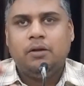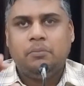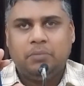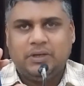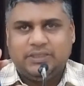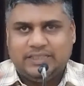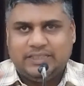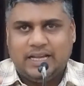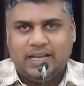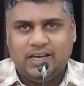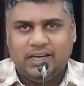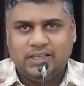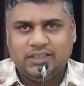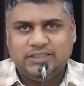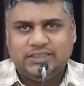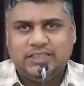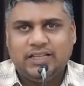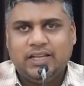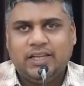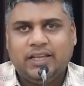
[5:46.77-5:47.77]
But
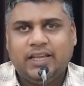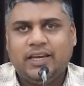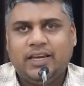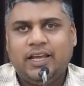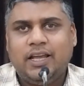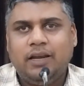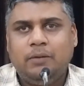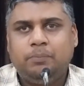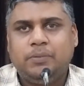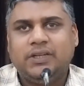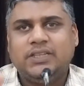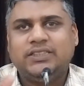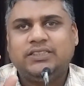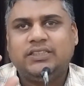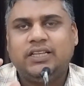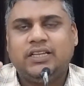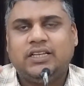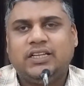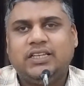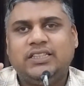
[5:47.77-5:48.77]
silence can help us
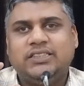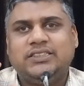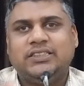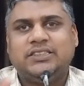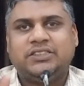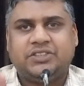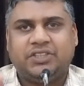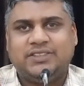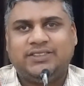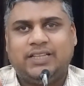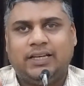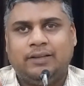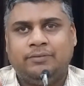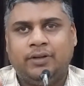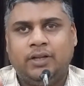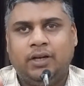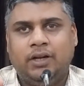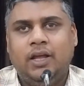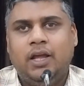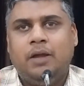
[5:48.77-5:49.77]
decrease the stress
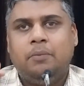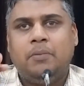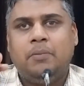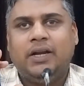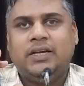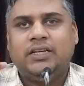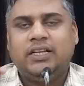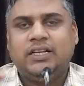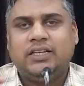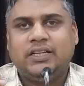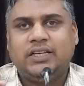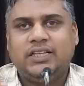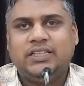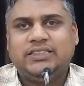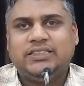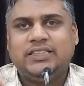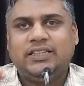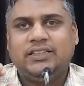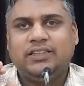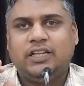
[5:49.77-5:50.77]
level by
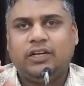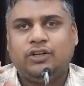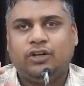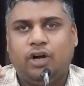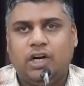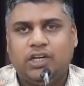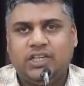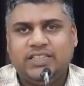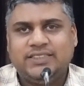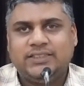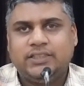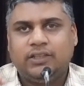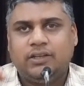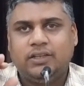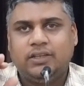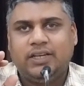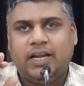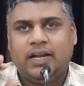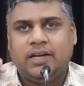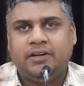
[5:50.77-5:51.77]
decreasing the
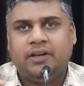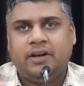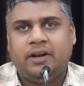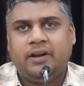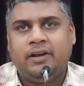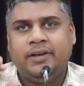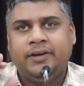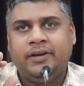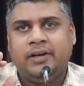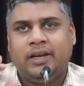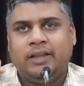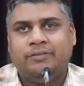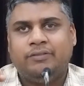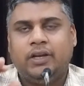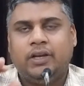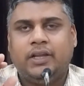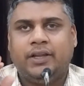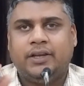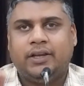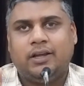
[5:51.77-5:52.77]
cortisol adrenaline
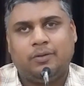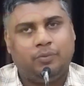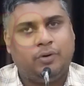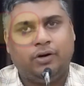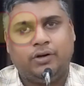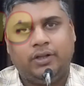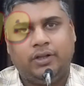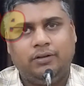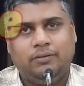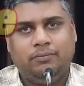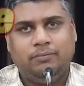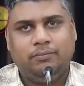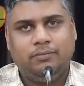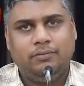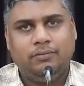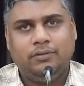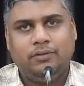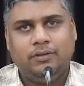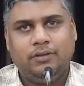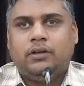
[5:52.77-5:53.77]
level in our body.
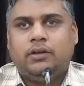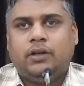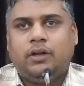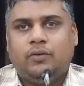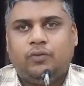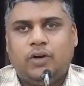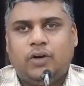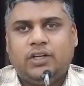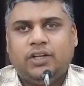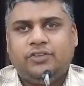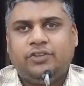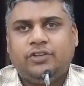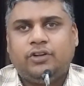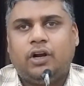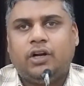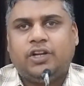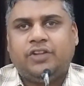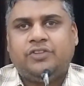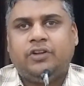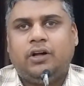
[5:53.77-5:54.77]
Now, what is
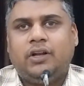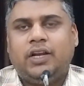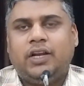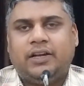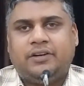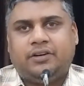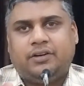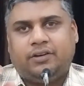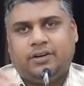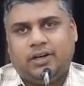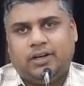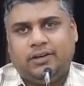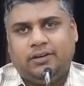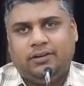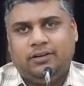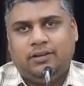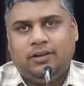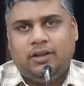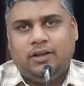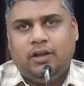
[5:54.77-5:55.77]
cortisol
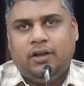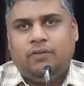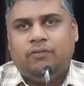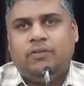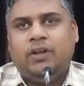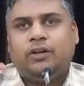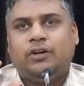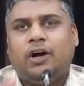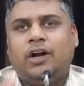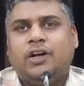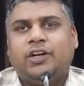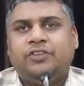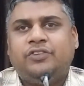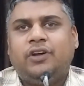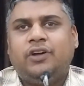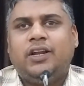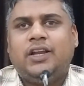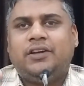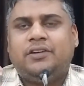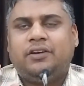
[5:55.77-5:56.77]
adrenaline? Well,
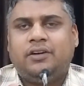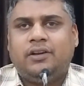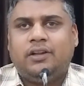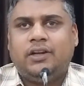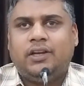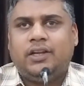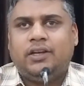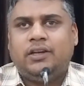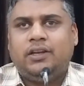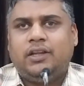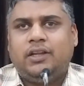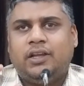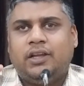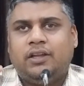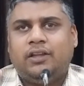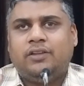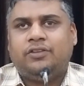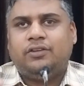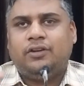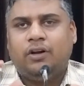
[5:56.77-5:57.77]
cortisol adrenaline
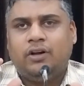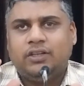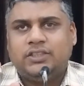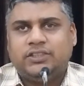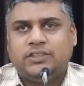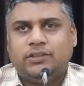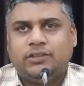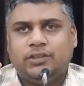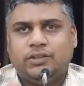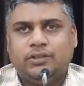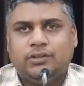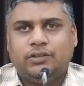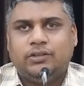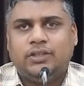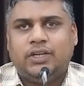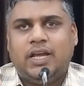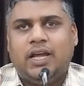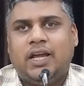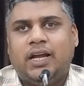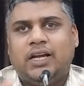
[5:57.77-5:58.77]
is also
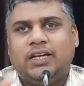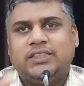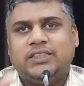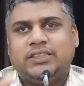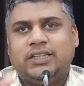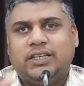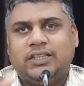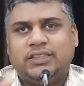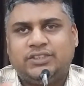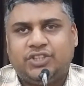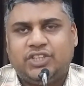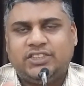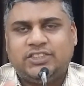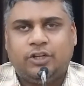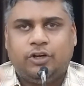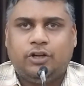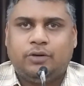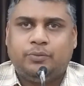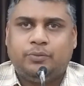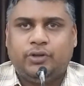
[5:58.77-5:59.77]
known as a stress
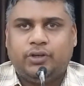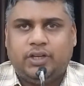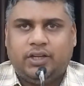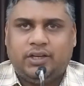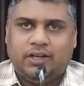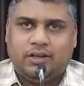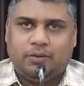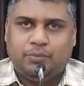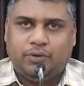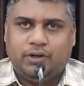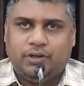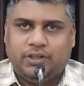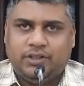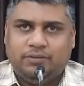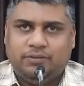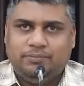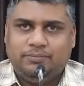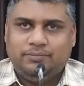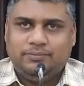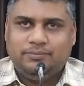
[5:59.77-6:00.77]
hormone in our body.
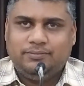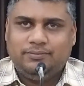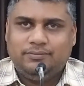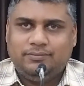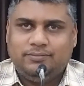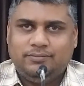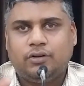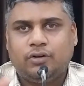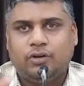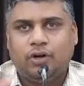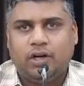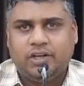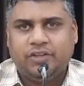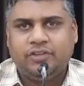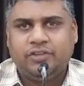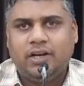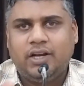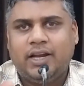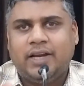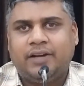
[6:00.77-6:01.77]

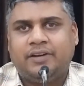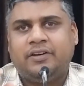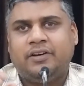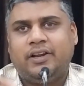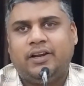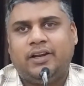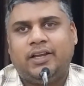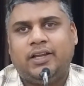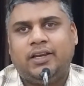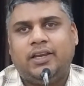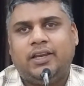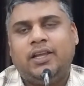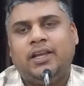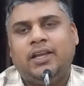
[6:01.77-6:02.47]
Cortisol adrenaline